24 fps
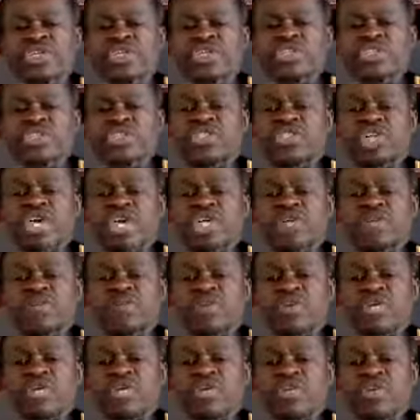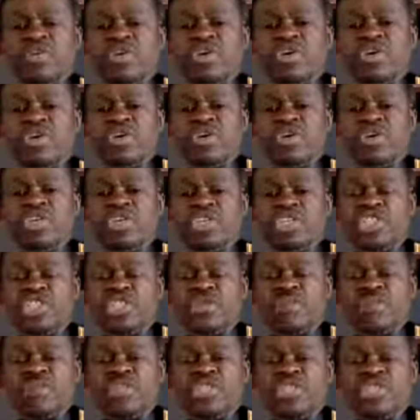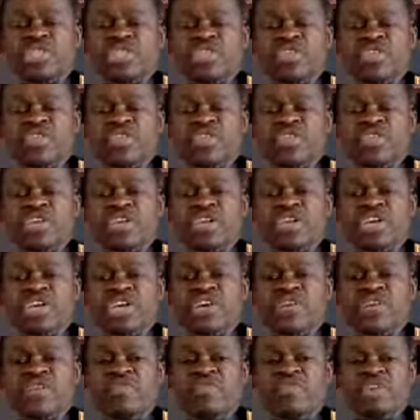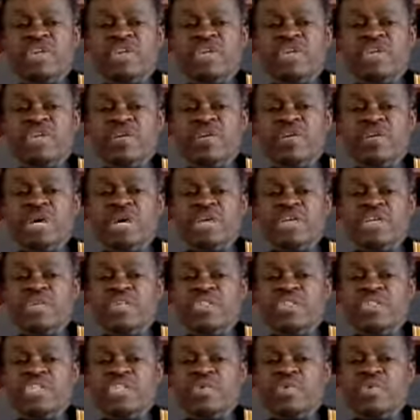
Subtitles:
statement or his speech on the day of the independence,